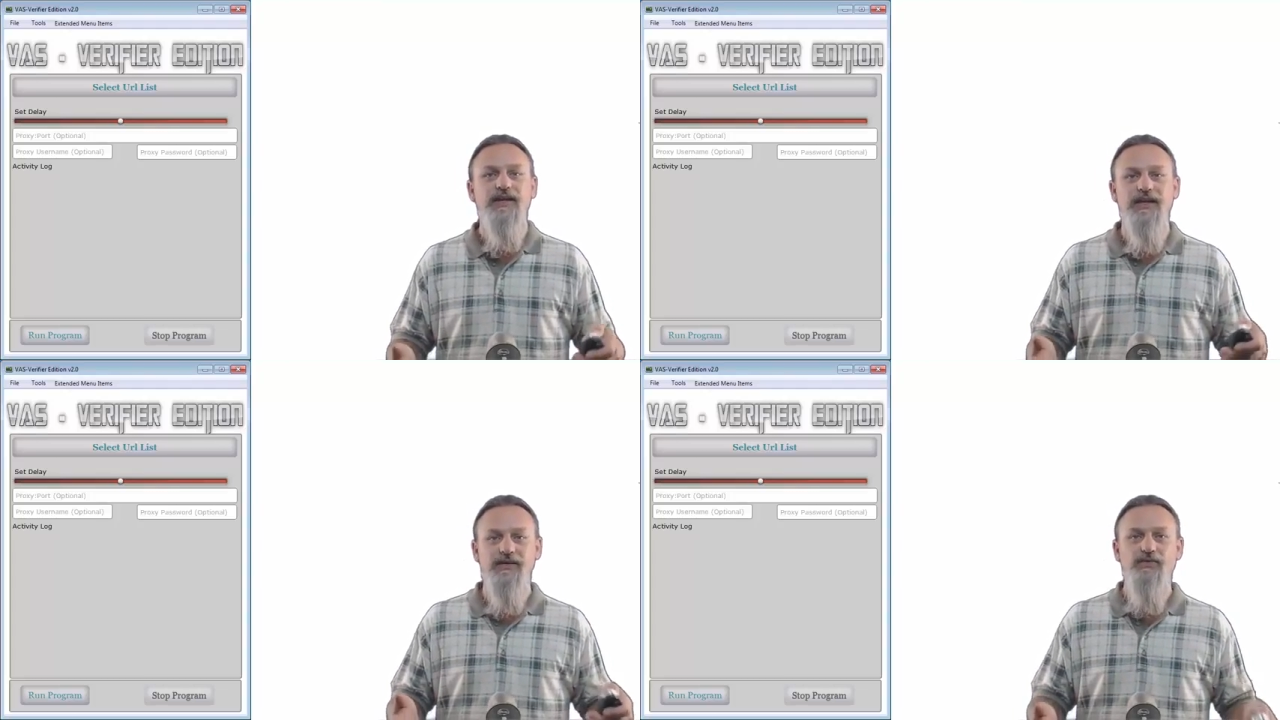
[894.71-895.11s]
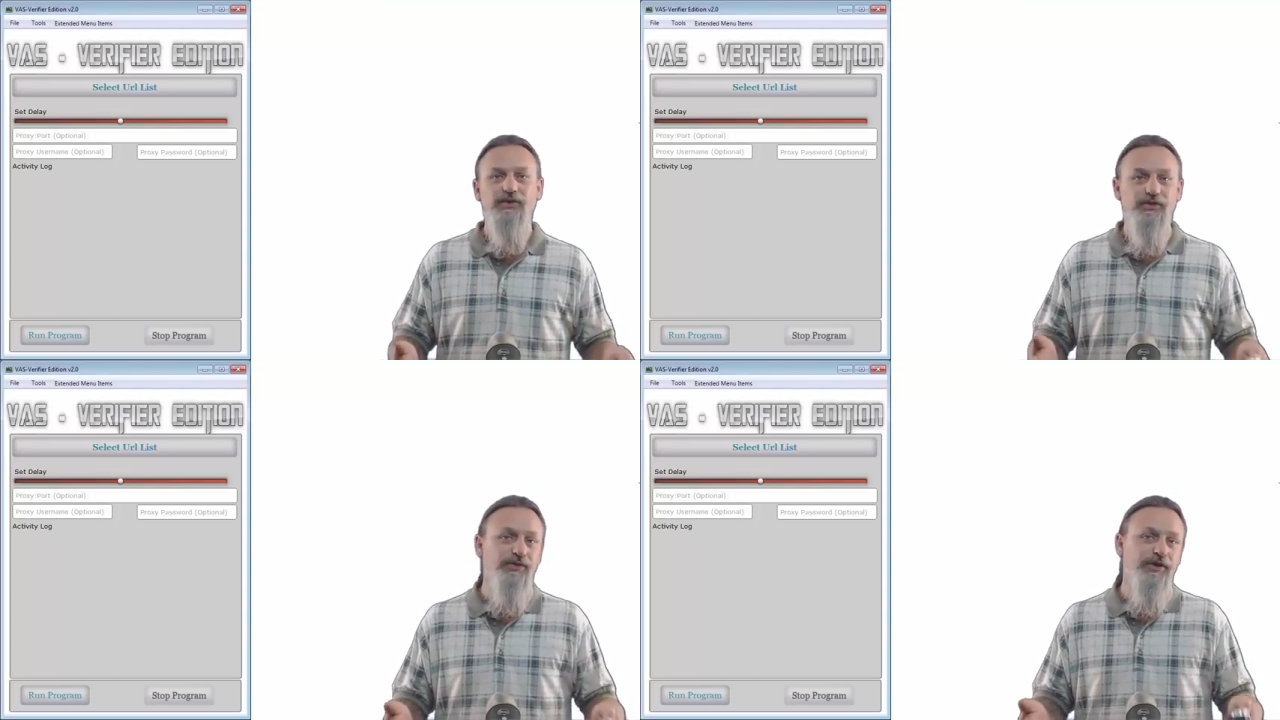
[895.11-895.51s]
it will
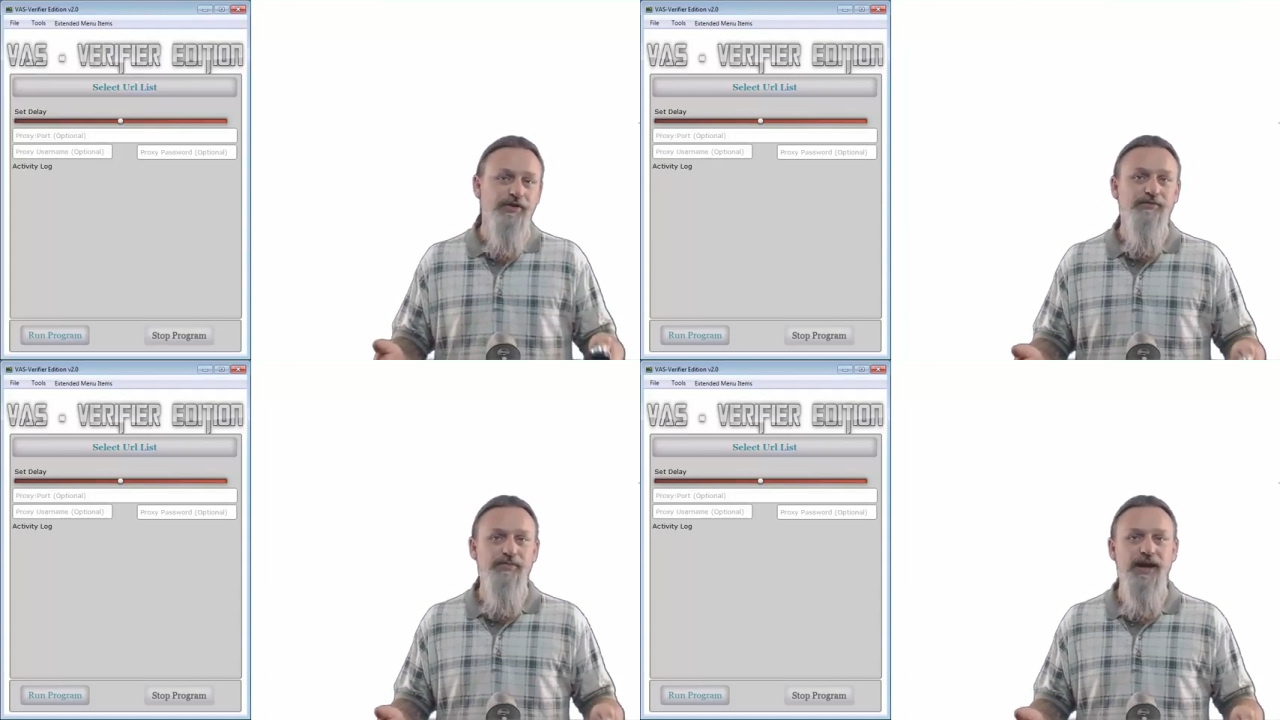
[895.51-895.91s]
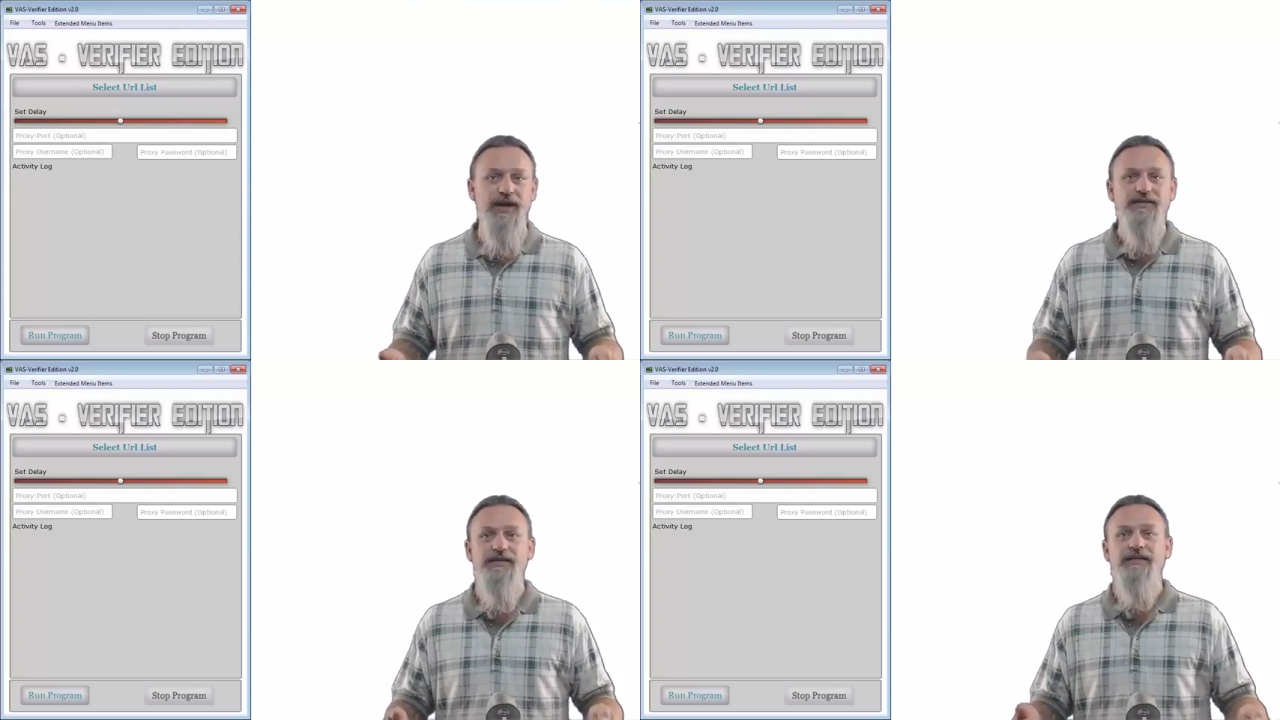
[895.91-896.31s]
do another
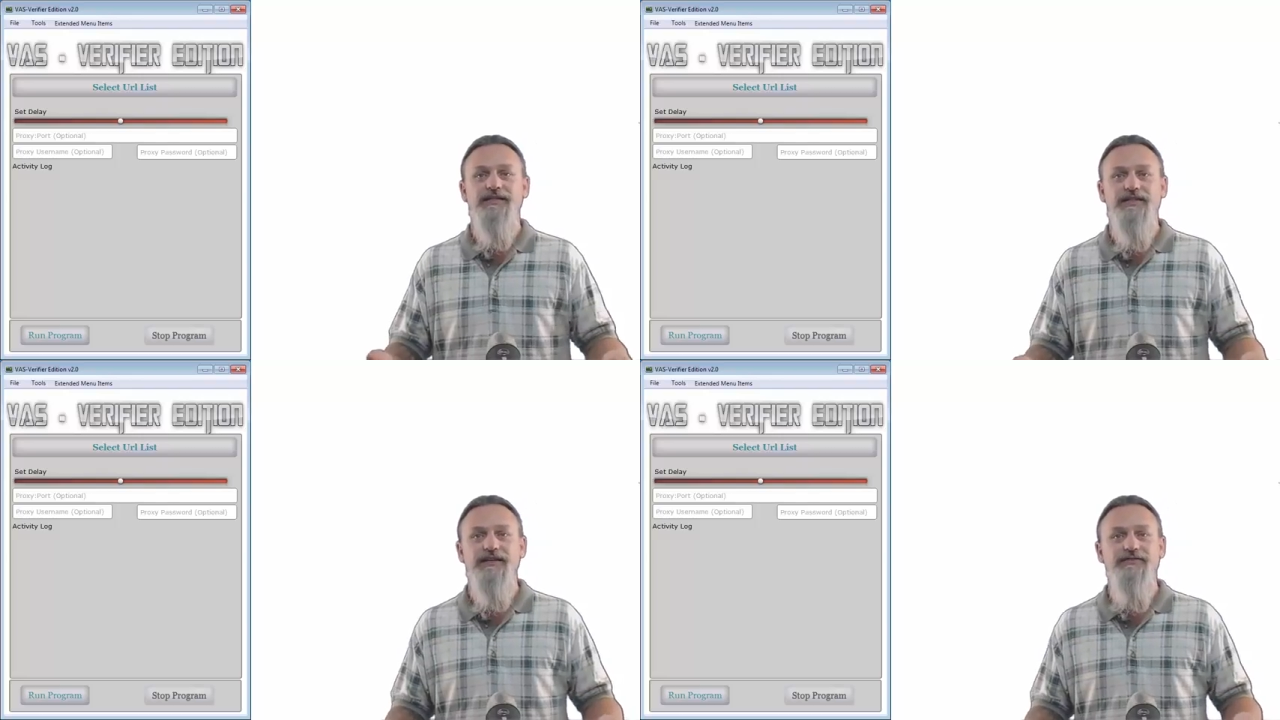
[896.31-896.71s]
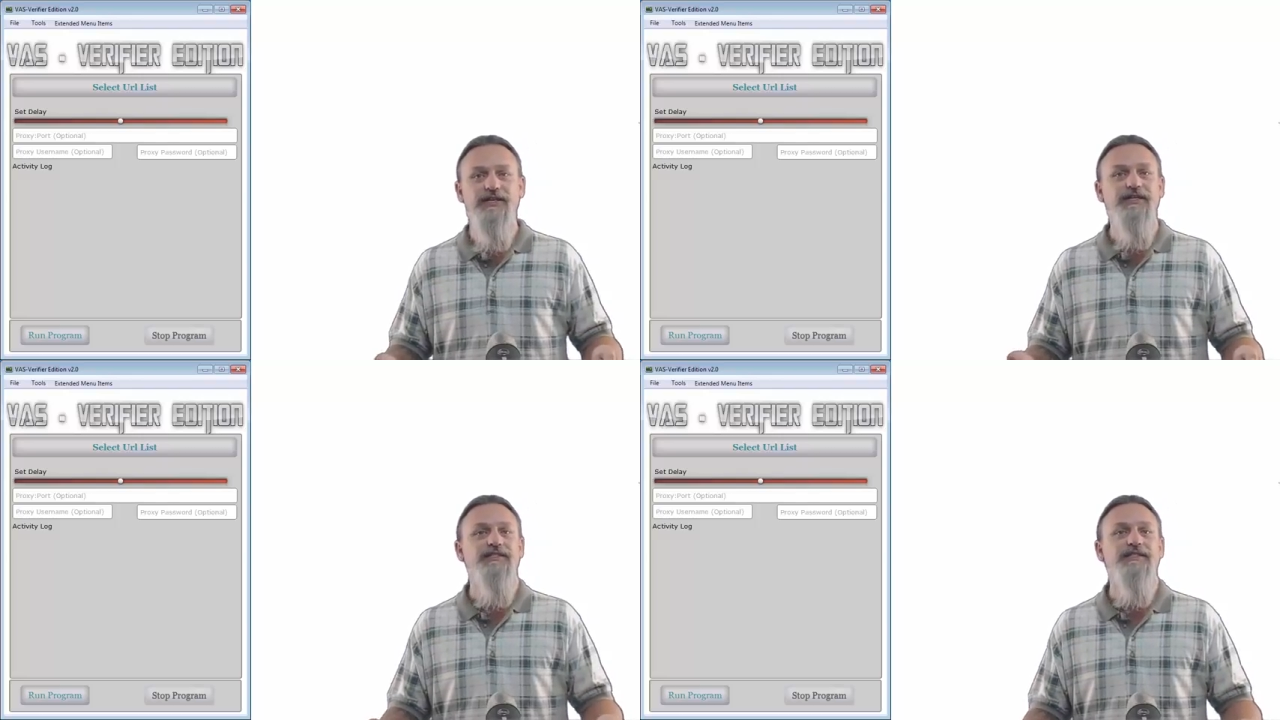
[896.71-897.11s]
pass and see if it
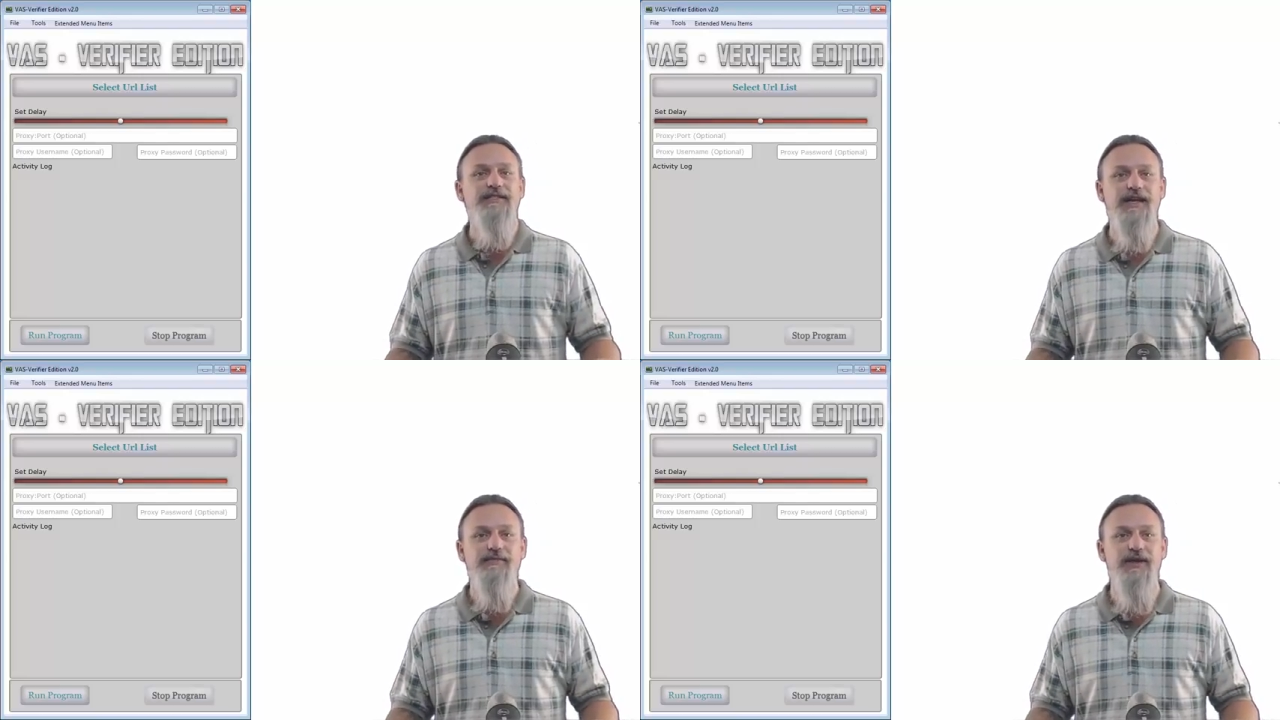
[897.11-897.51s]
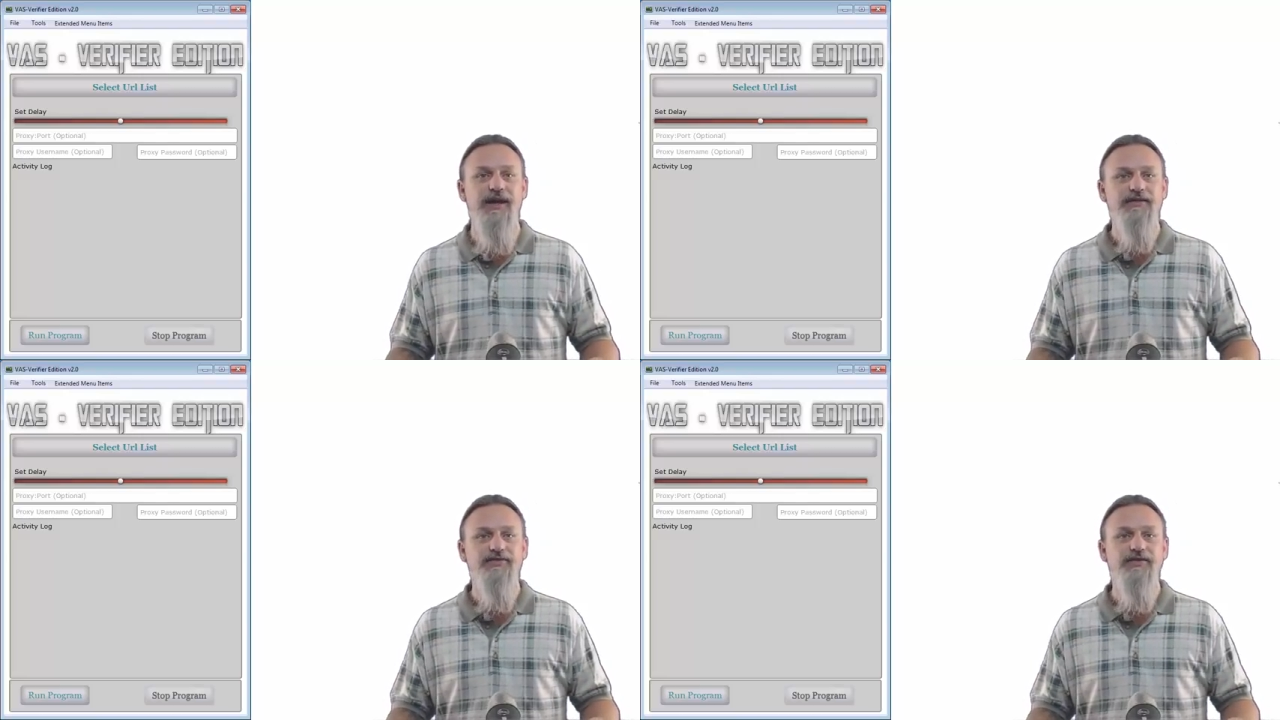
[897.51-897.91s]
gets the same
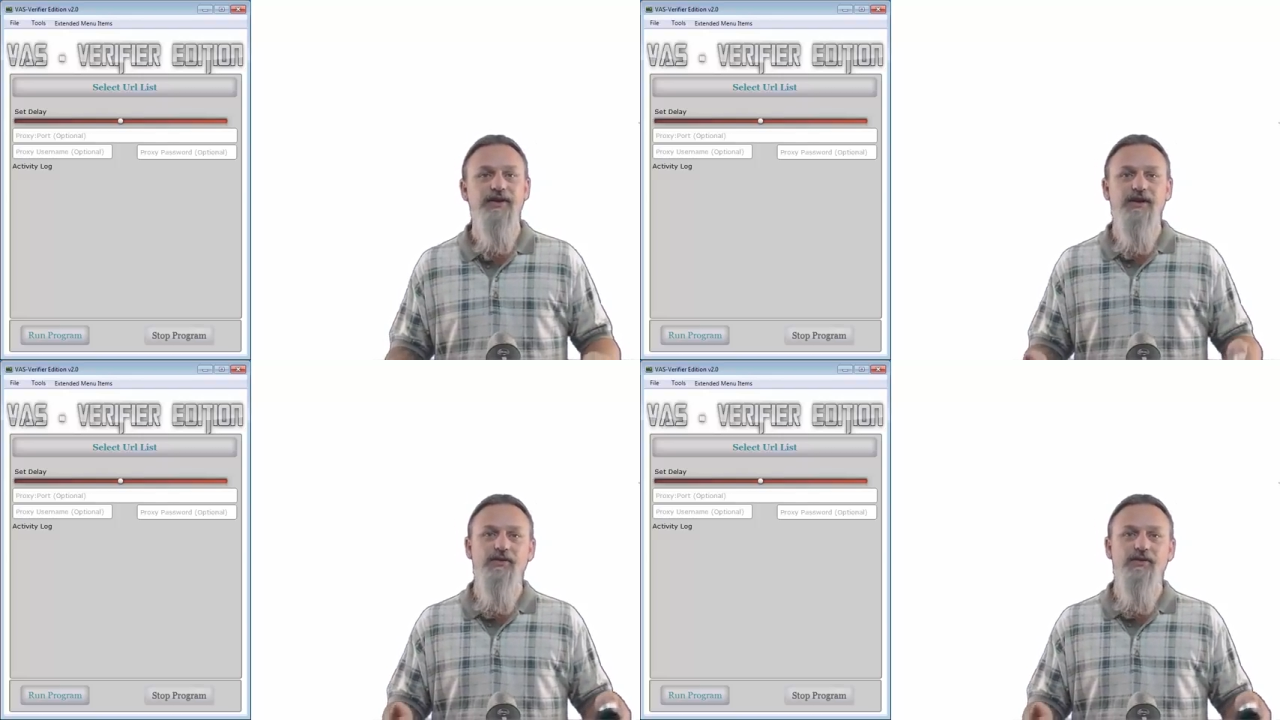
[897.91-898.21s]
answer